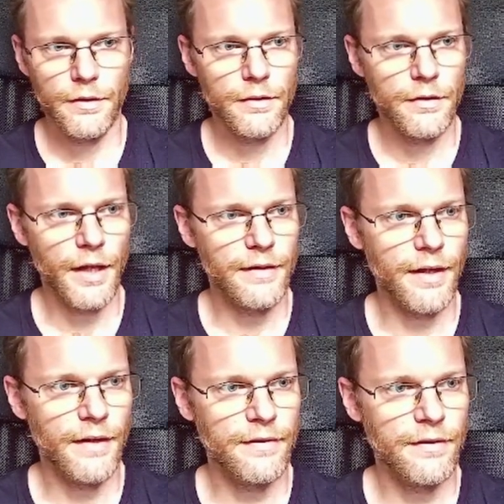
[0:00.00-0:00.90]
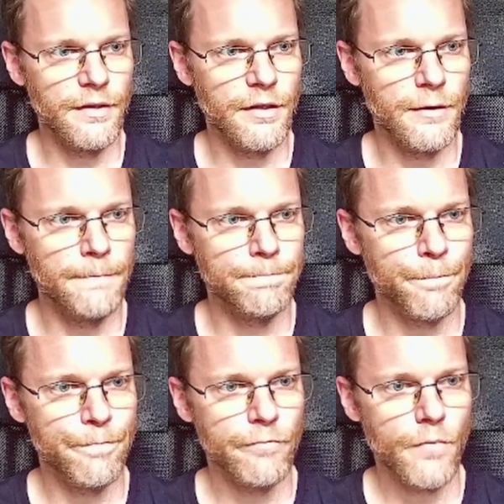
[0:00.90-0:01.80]
that asset here,
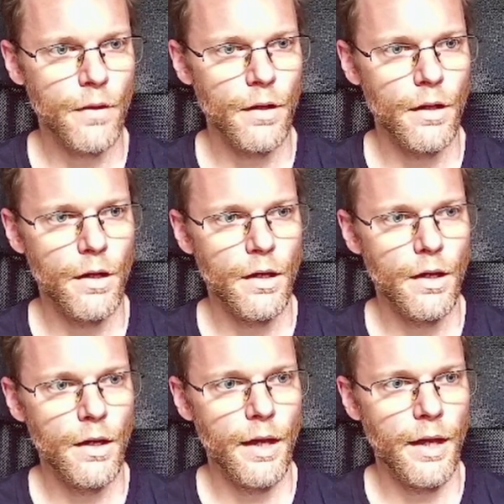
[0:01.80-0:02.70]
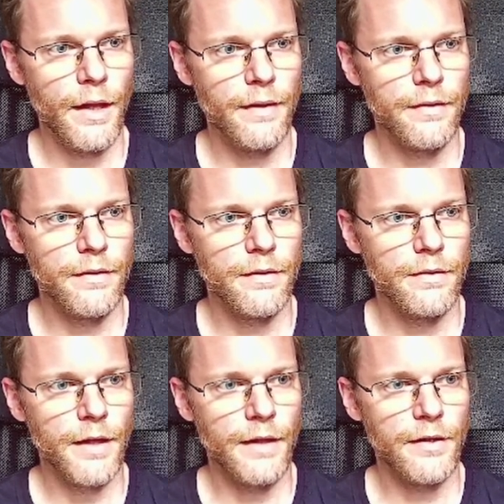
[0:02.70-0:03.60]
and
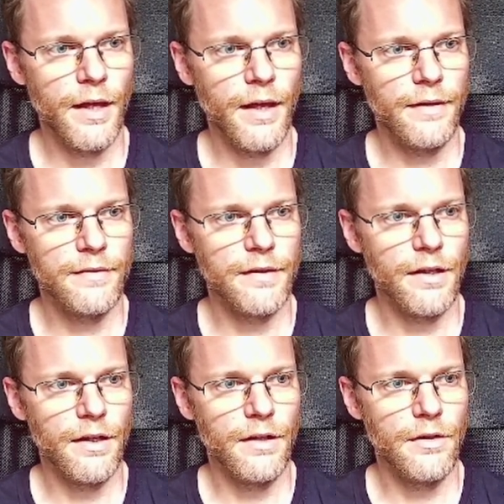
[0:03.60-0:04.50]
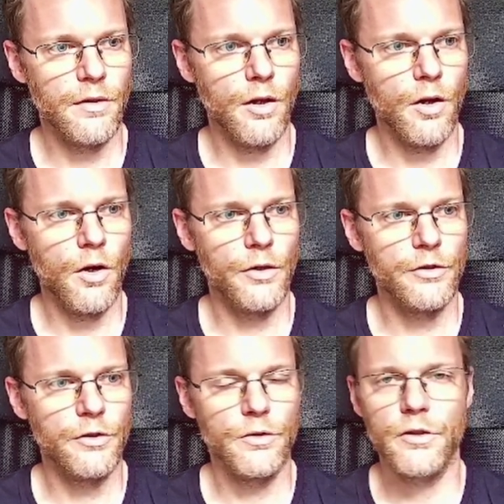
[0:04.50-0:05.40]
that has an
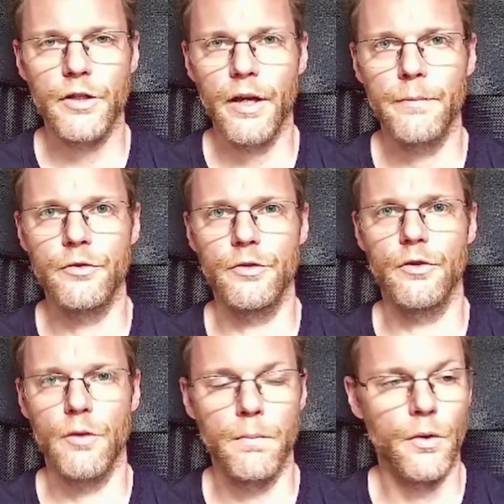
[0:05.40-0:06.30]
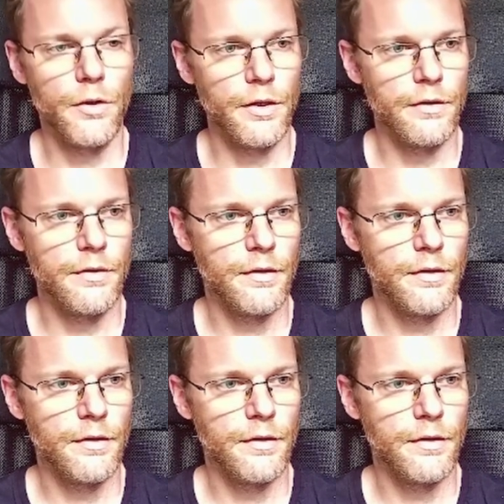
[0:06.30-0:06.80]
audio capture component.